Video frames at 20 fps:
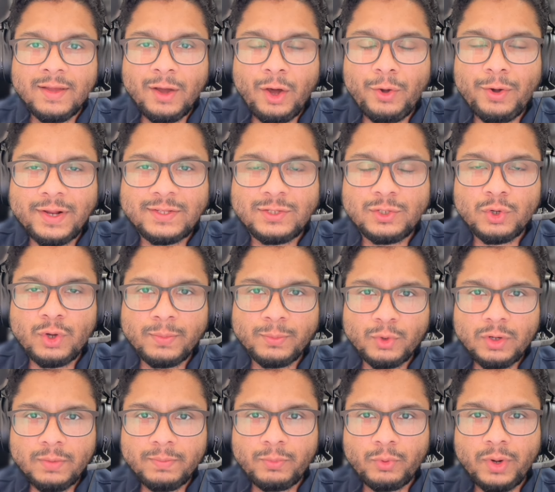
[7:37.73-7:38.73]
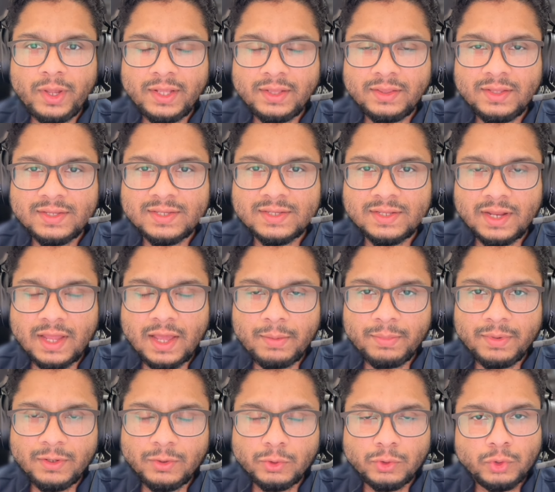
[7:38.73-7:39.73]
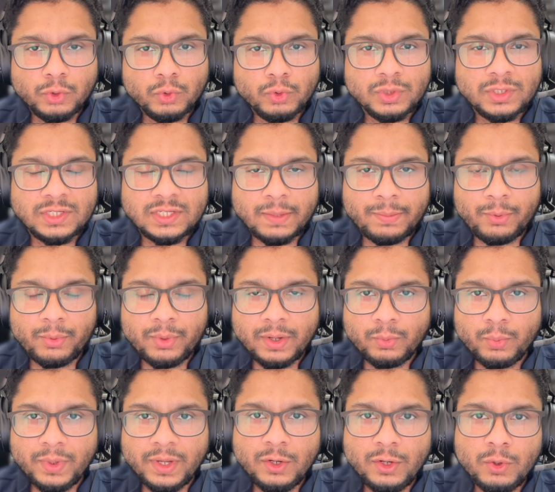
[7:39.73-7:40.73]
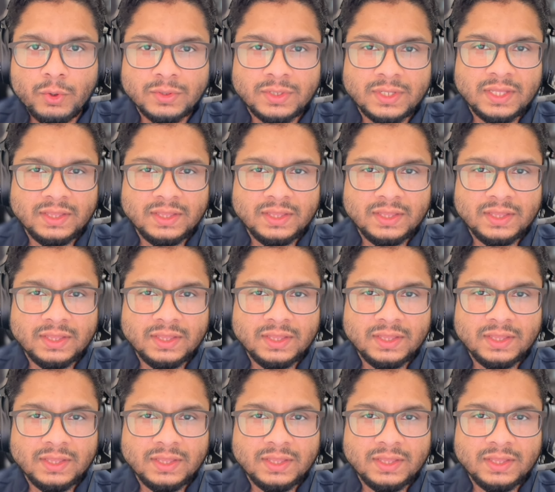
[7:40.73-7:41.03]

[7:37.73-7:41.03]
All right, so I'm going to break this lab into two separate videos.